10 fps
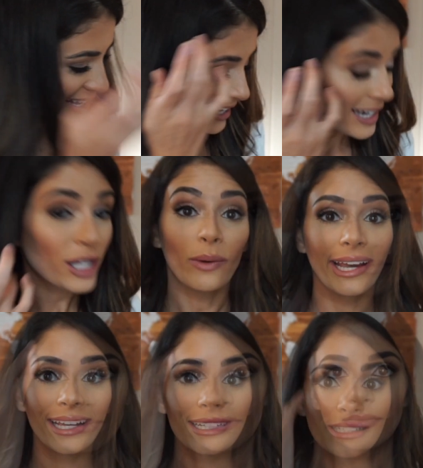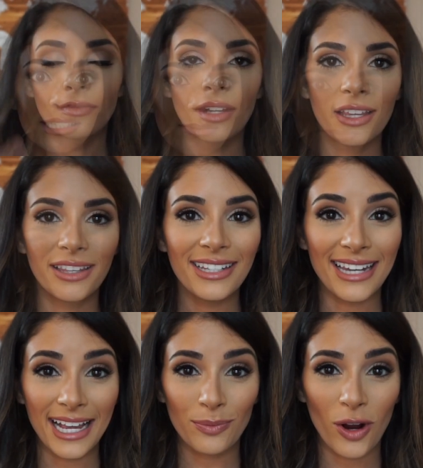Anyways. This
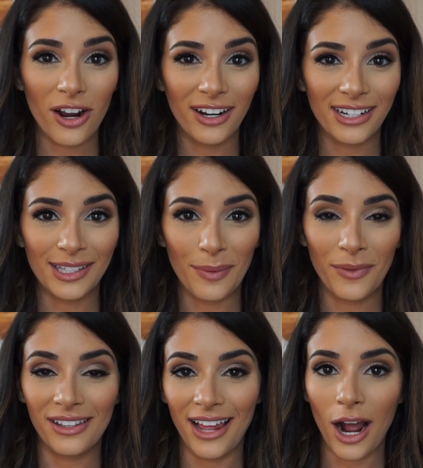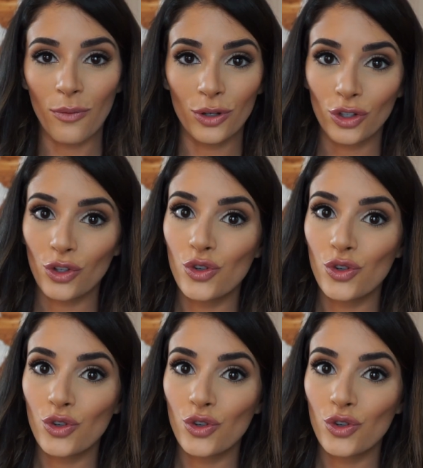next product is something that I was